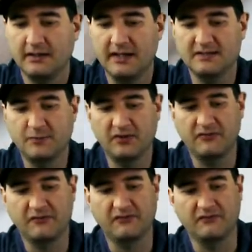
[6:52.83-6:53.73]
That's
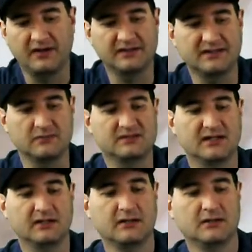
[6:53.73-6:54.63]
perfect for Valentine's
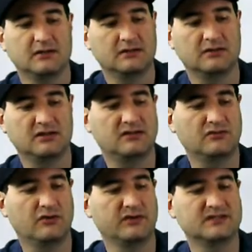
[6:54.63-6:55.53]
Day. You know, they do
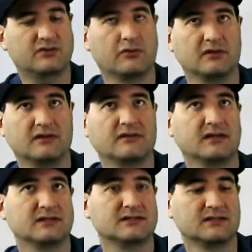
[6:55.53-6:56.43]
all these corny
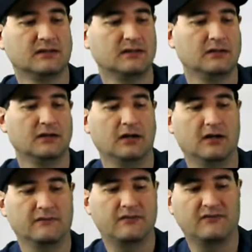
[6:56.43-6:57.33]
things
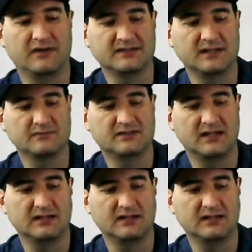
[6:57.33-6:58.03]
uh, for Valentine's Day.